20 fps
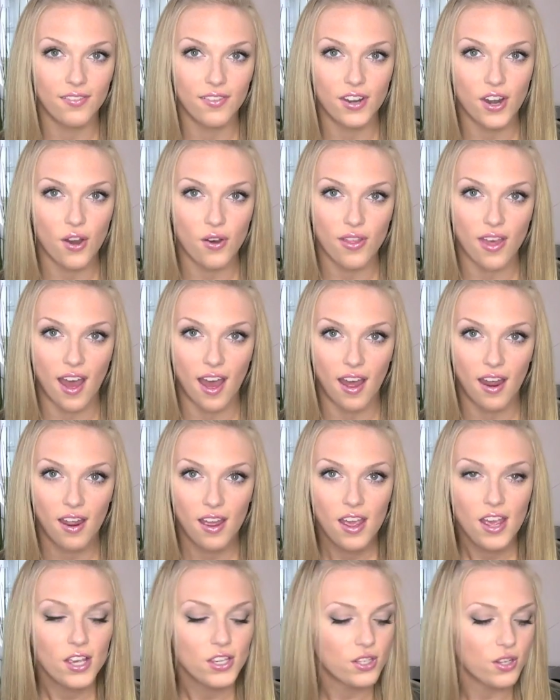I didn't even know
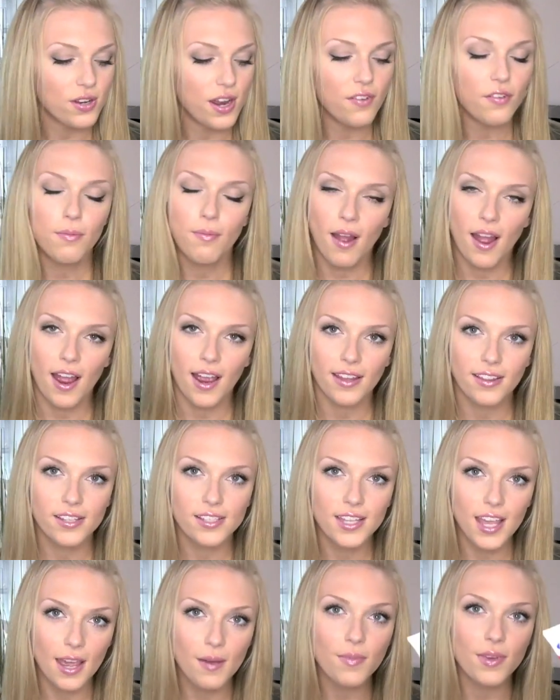that. So never mind,
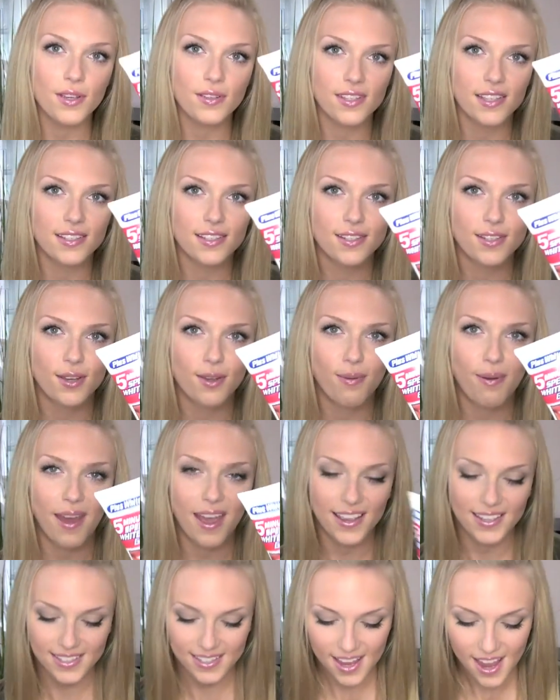this can be used as a
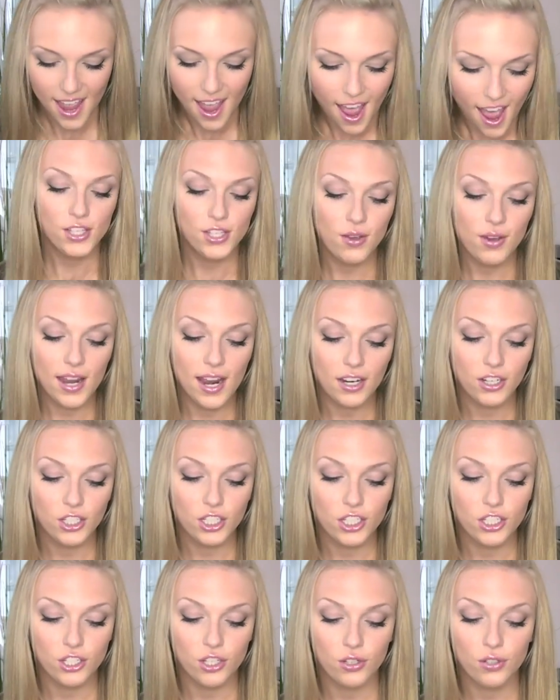toothpaste. So you can
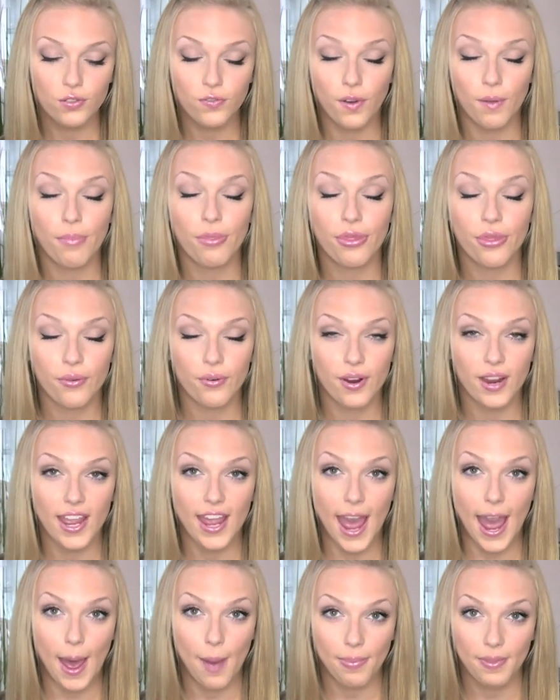actually choose from
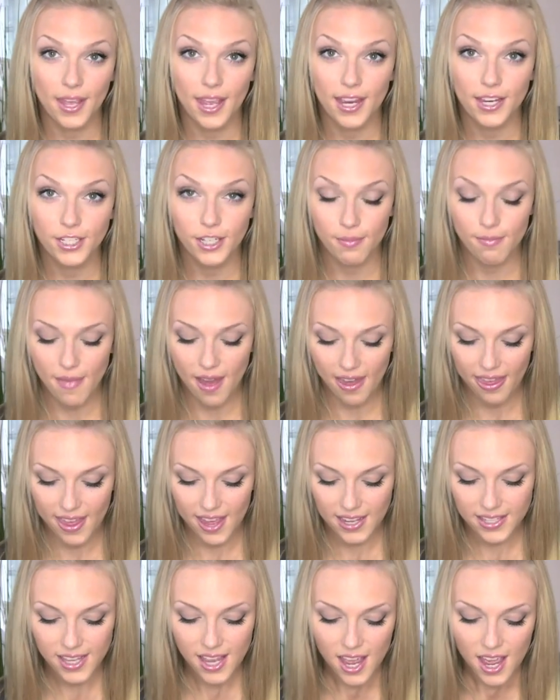three application
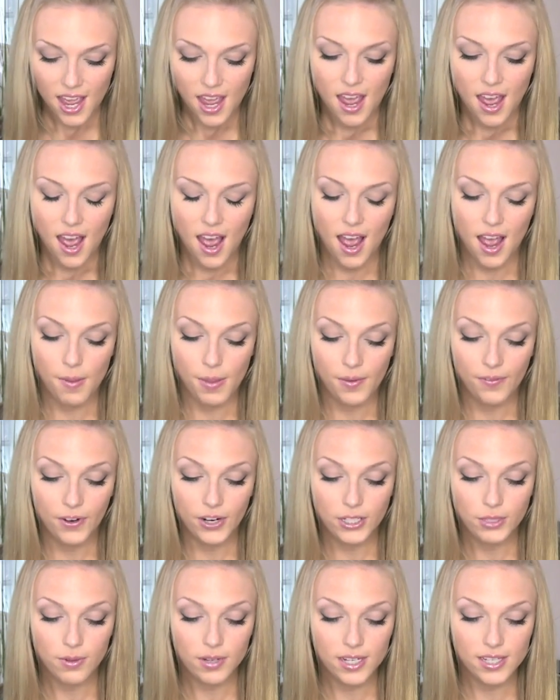methods. Um, the
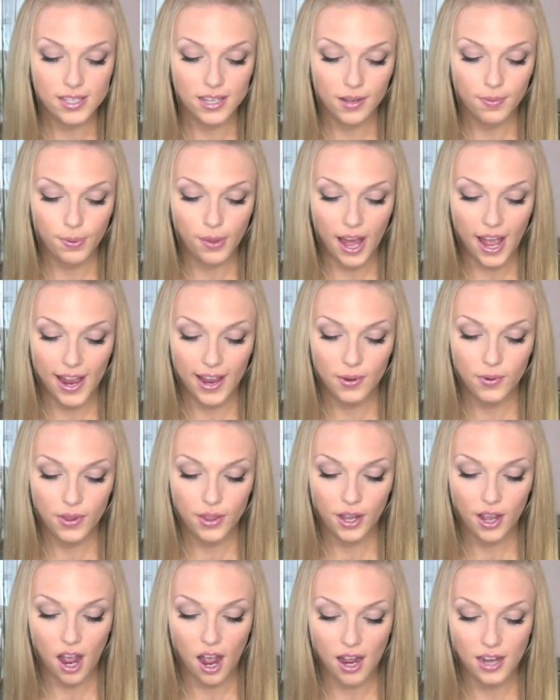first one is apply
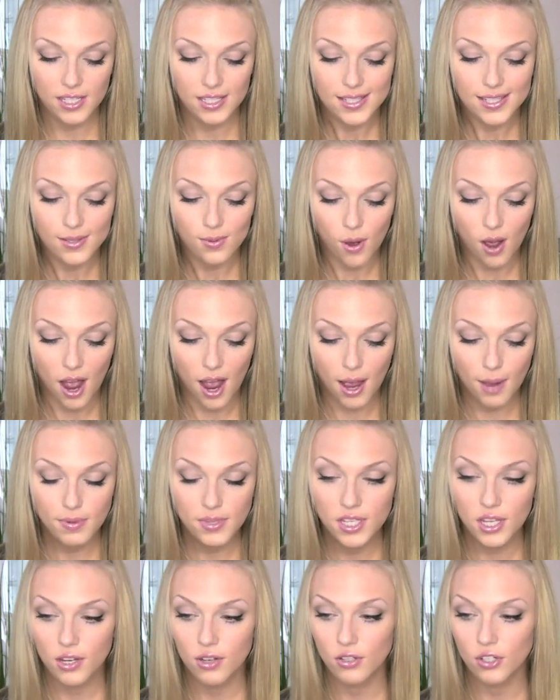with a cotton
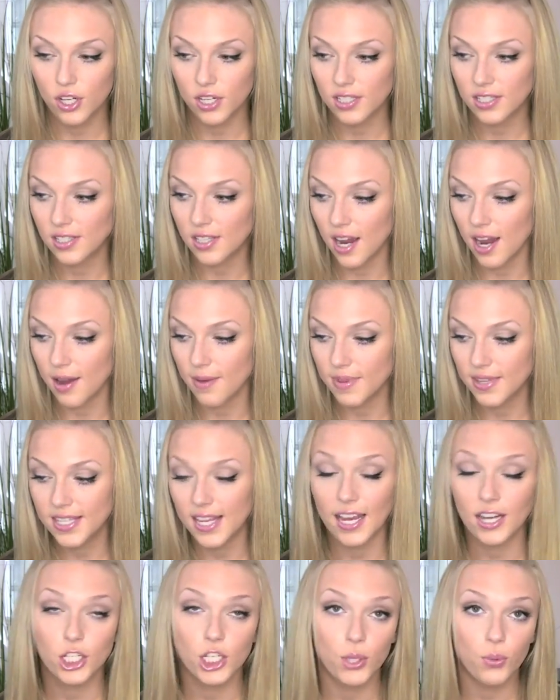swab. So you just, um, this
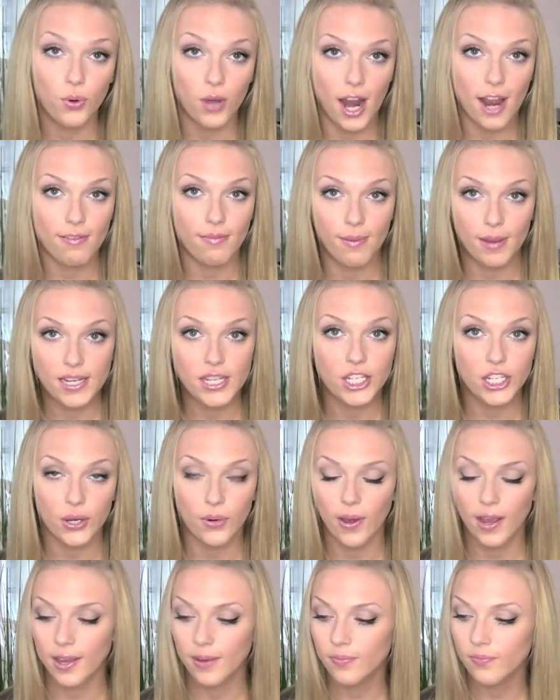is actually what I've been
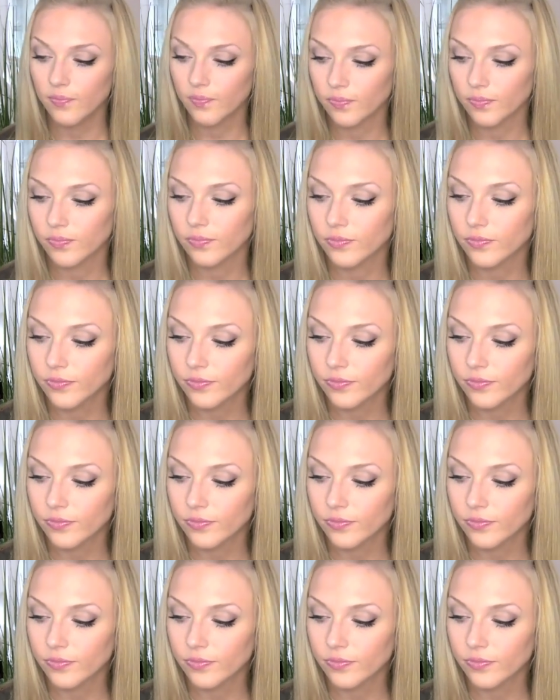doing.